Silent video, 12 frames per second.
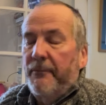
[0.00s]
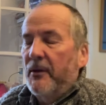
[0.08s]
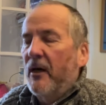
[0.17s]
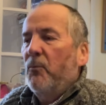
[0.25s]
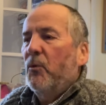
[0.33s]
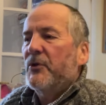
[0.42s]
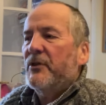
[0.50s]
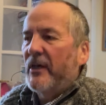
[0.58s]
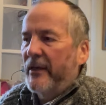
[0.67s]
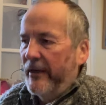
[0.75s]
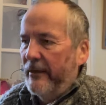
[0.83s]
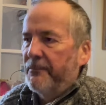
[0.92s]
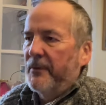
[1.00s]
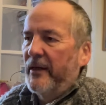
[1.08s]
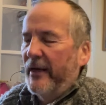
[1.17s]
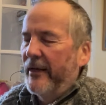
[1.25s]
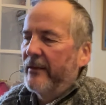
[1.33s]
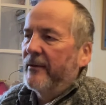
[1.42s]
But I want to keep
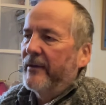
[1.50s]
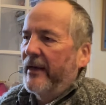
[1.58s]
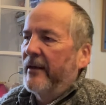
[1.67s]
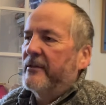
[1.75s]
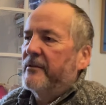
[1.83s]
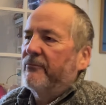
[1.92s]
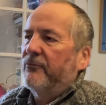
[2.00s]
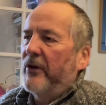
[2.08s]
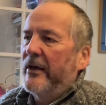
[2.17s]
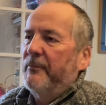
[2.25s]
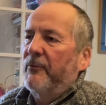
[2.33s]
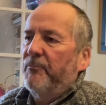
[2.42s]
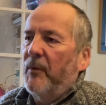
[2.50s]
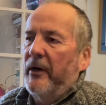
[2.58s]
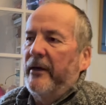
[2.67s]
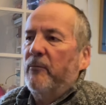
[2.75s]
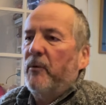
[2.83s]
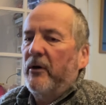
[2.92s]
in that frame of
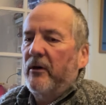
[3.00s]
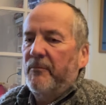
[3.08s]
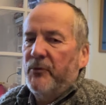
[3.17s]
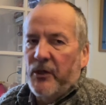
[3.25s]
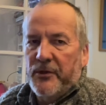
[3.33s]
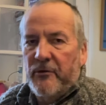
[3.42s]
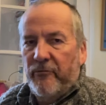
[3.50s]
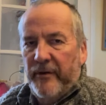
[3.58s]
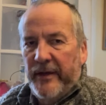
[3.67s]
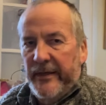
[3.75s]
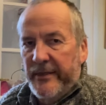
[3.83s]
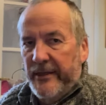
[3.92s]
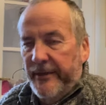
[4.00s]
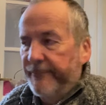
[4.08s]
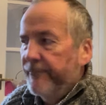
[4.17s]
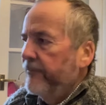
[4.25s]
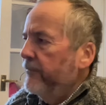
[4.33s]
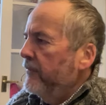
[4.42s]
mind where I'm just creating,
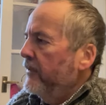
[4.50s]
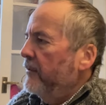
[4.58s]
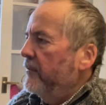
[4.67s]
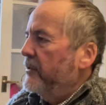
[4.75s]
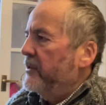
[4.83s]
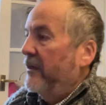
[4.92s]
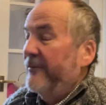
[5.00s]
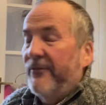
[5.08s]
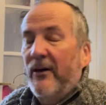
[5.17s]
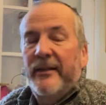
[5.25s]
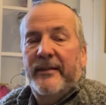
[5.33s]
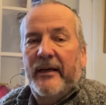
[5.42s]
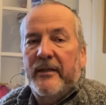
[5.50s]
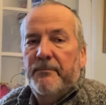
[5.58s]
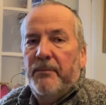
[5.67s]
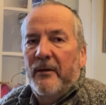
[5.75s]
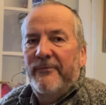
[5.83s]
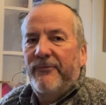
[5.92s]
because I find that's
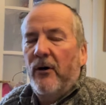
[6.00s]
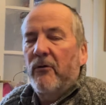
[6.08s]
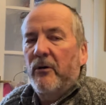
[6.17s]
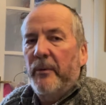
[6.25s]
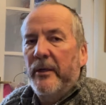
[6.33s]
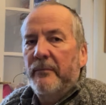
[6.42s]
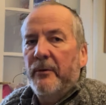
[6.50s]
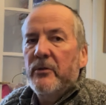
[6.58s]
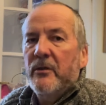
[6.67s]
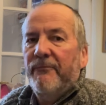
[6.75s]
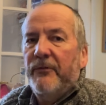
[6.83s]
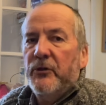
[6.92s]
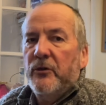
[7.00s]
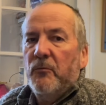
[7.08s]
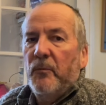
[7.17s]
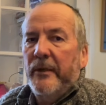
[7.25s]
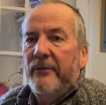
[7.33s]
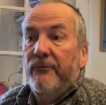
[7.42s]
by far and away the most efficient
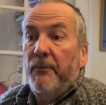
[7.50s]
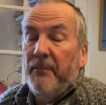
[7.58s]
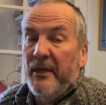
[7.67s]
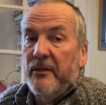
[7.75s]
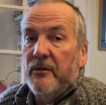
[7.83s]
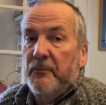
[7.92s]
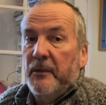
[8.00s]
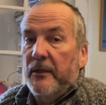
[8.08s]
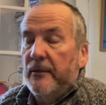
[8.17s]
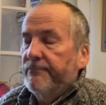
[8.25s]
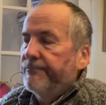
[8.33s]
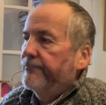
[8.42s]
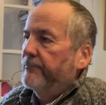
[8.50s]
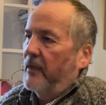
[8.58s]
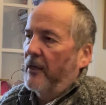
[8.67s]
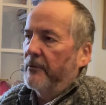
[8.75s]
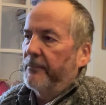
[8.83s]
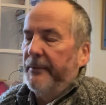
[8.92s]
way for me to work.
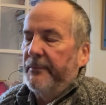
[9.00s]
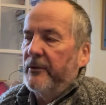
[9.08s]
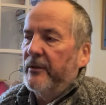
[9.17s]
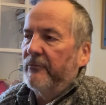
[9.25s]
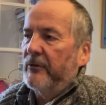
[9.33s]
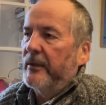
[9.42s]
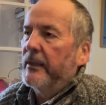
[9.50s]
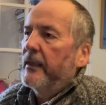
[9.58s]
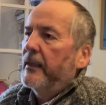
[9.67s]
Other people are different.